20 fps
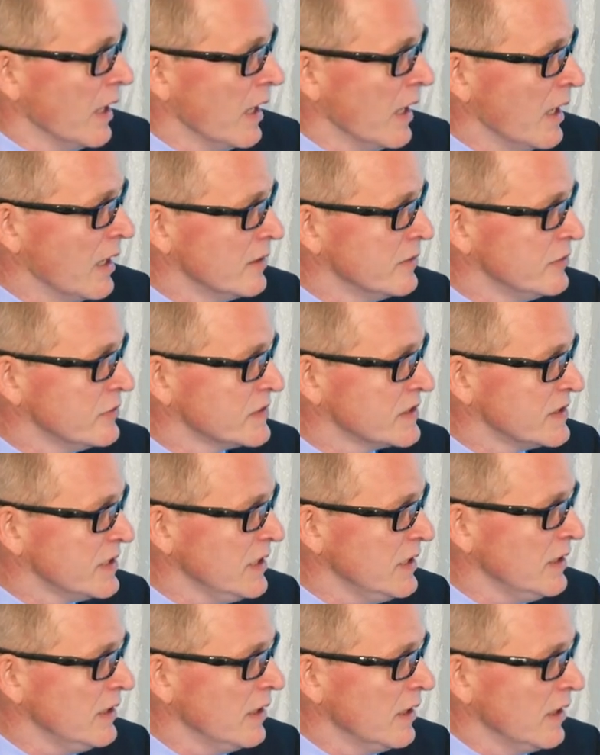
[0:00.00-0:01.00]
And you
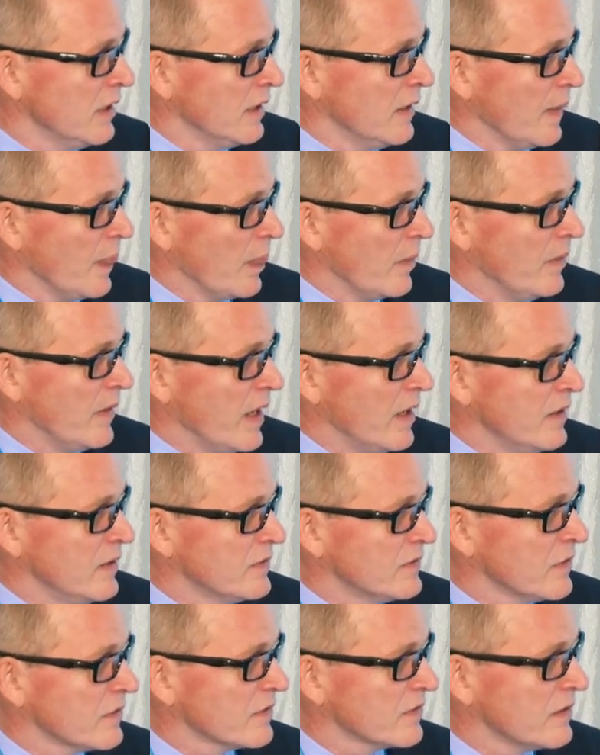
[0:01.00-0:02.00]
see there
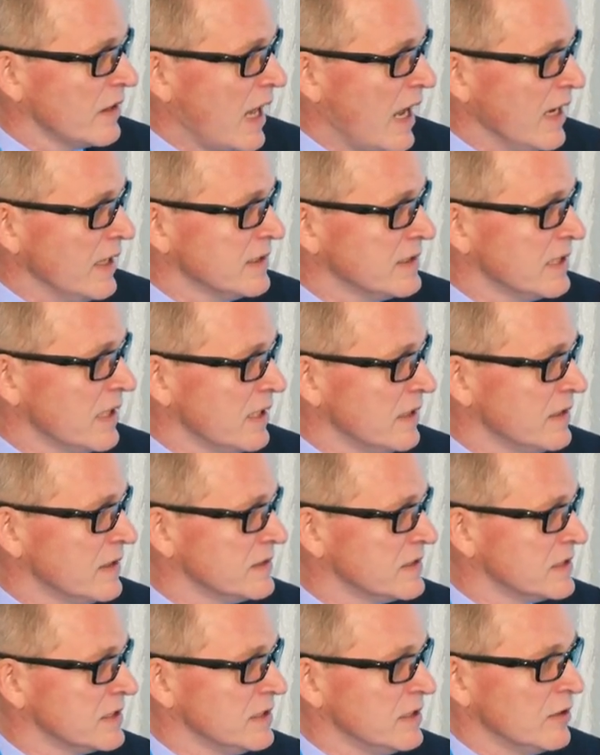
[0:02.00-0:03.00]
is a slight
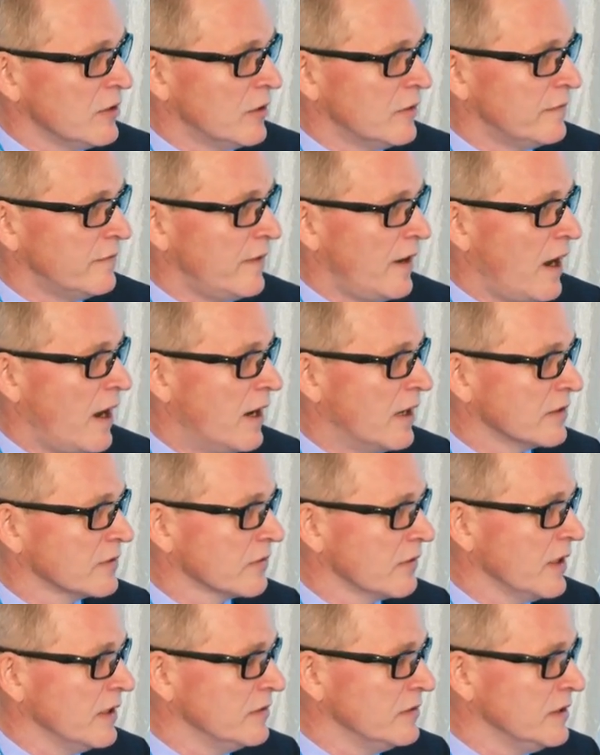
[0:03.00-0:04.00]
tendency of heart
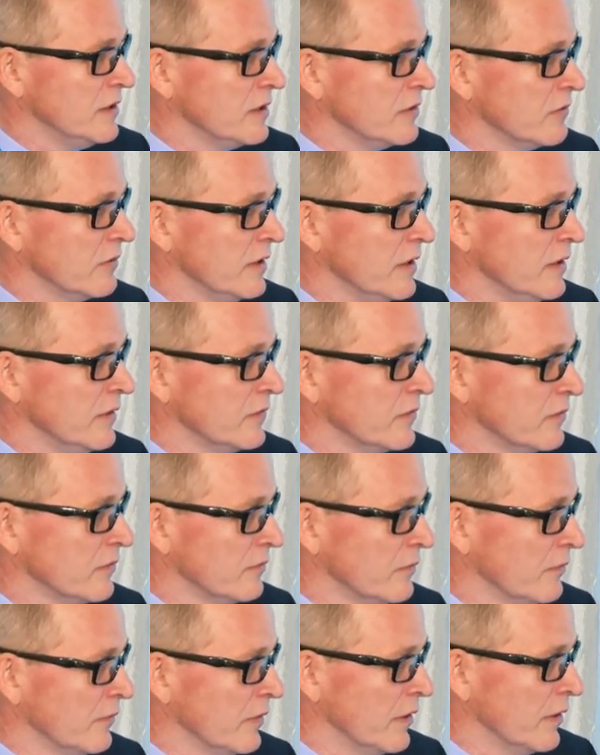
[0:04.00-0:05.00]
rate decrease.
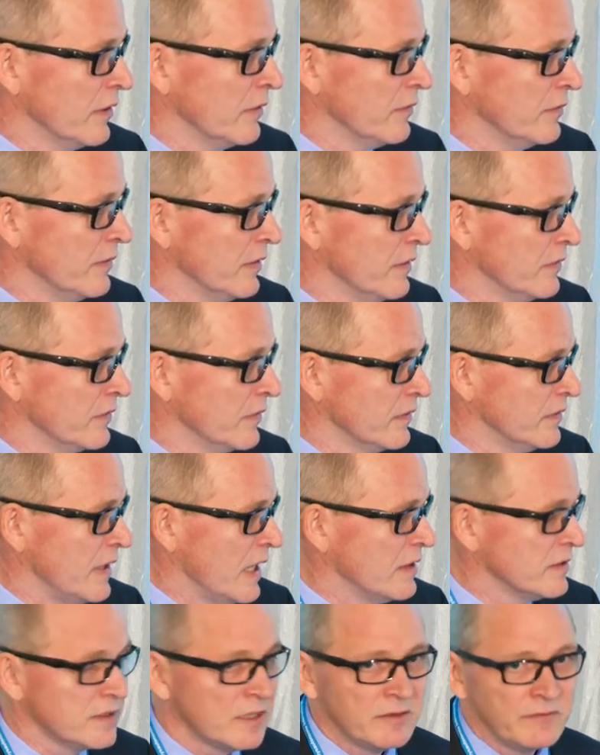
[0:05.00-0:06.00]
It's a
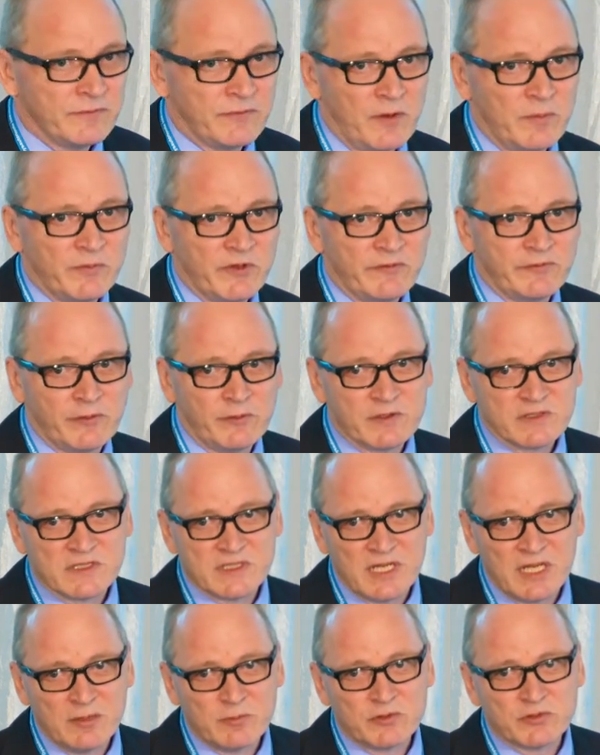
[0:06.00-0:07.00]
delta from the first
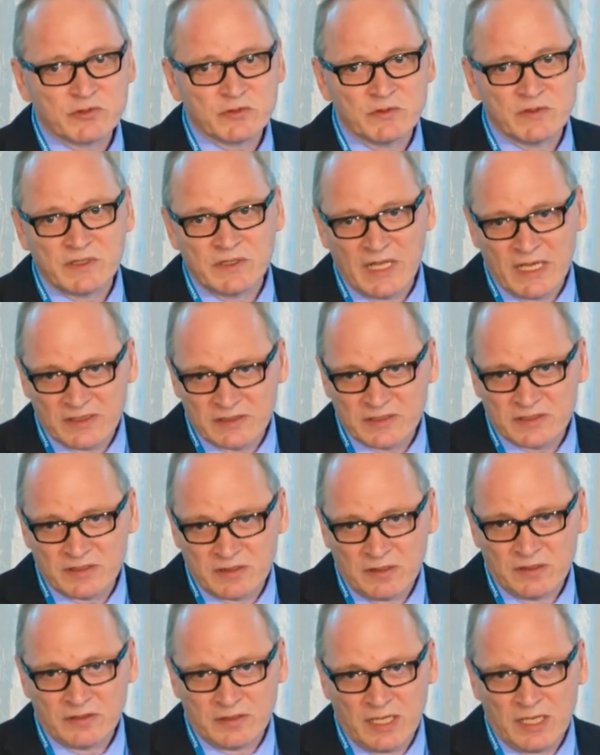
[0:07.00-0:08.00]
table to the next
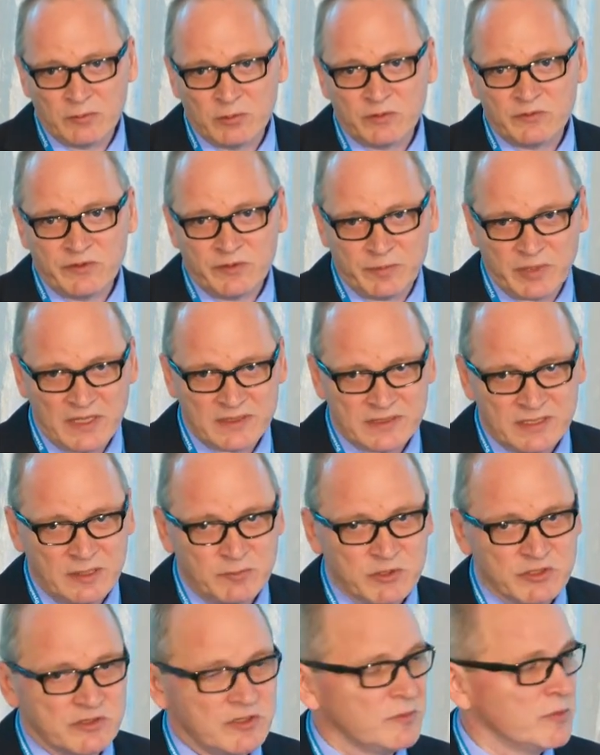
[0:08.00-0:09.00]
table, the
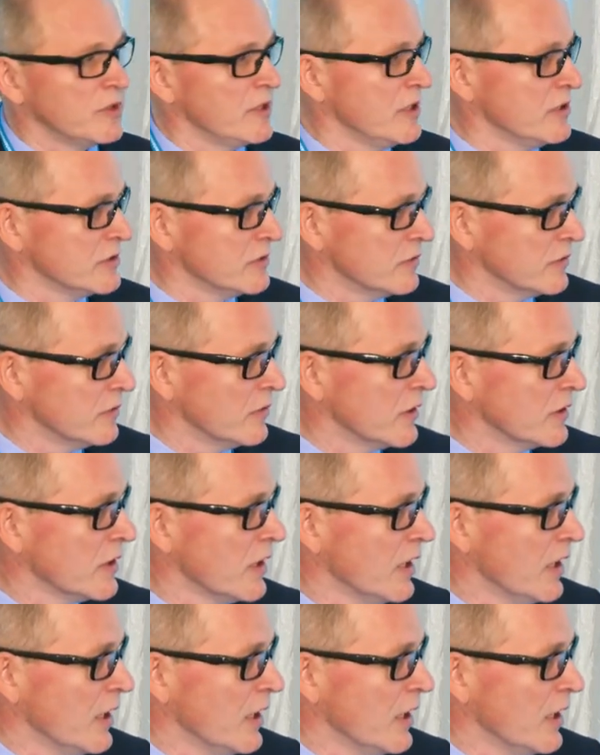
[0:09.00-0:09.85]
placebo stimulation or not.